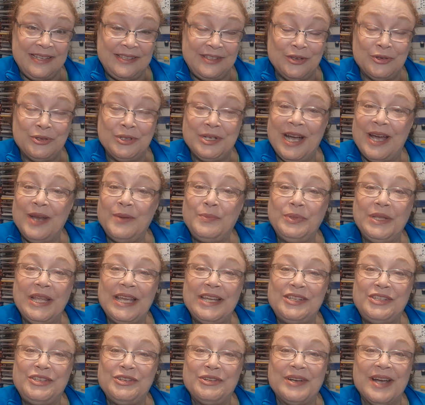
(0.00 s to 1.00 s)
So God
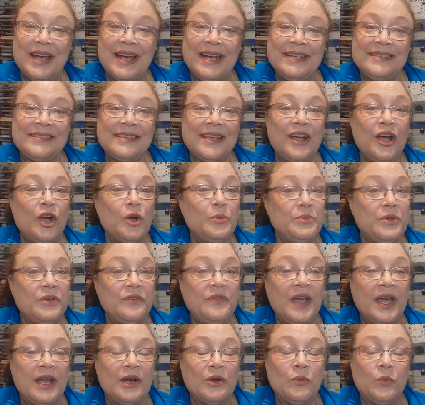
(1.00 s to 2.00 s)
bless you guys. I hope you've
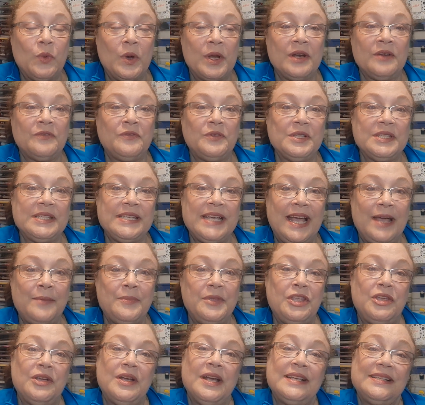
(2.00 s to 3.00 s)
had a wonderful time
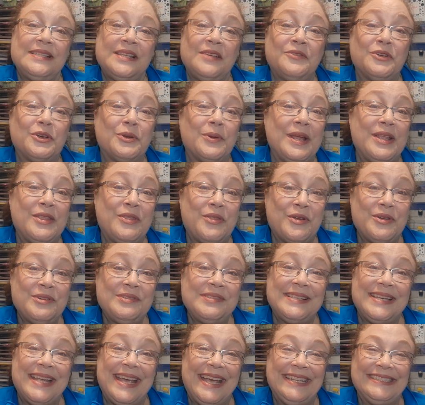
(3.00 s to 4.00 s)
and you guys have a great
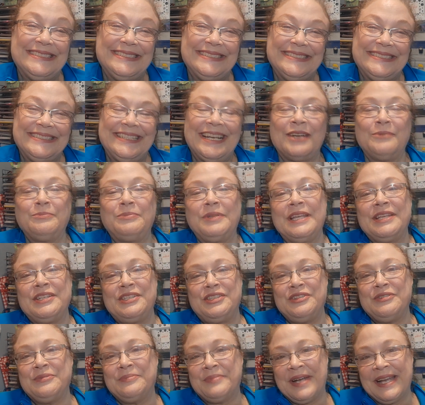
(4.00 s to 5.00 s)
Thursday. God bless
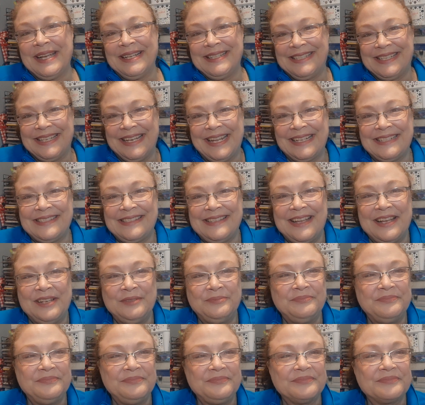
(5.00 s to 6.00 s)
you and bye until next
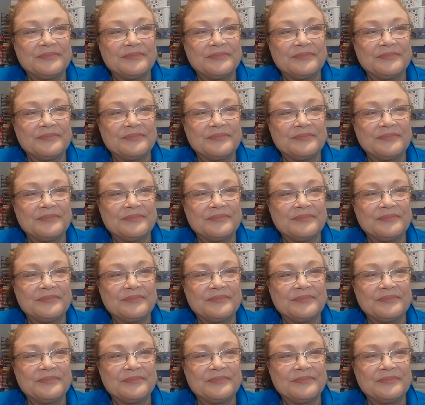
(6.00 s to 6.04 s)
time.